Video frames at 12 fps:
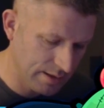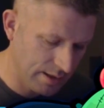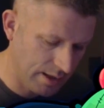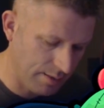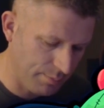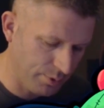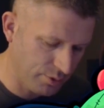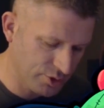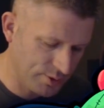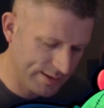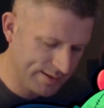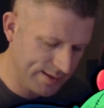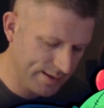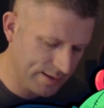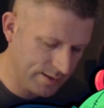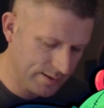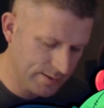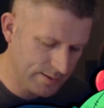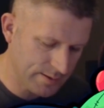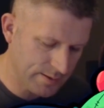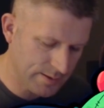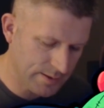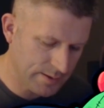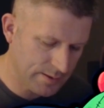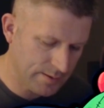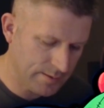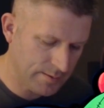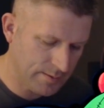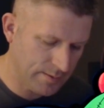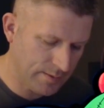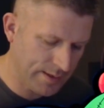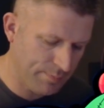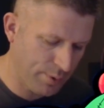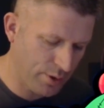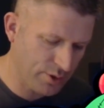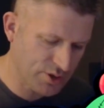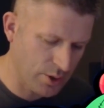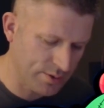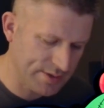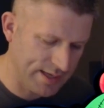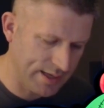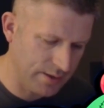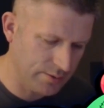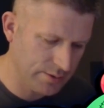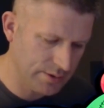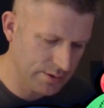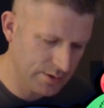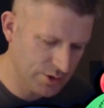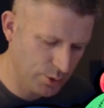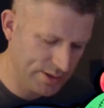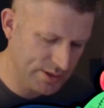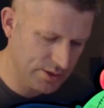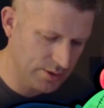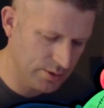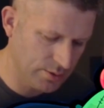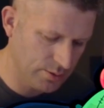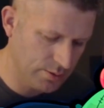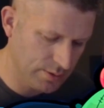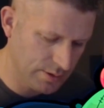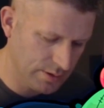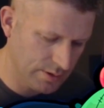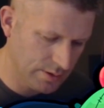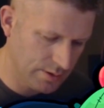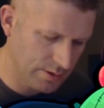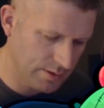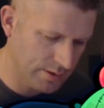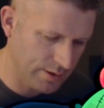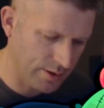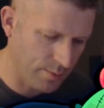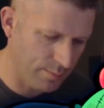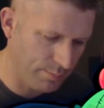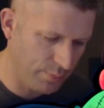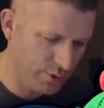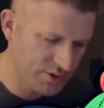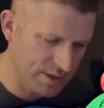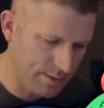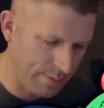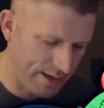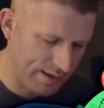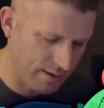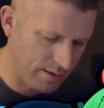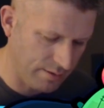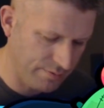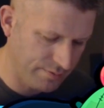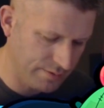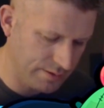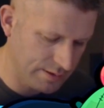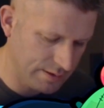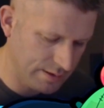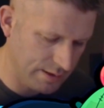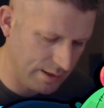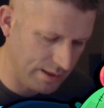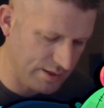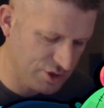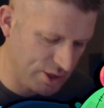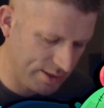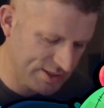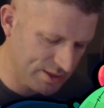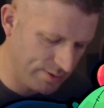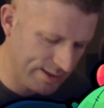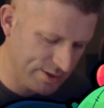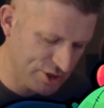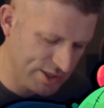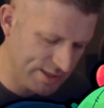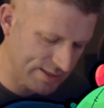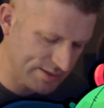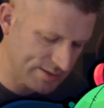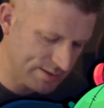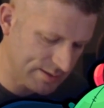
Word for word: Uh, Bull's right there. Okay, Poco's going down. 22. There you go. Bull's gonna back off. Uh, is Shelly still right here? She is.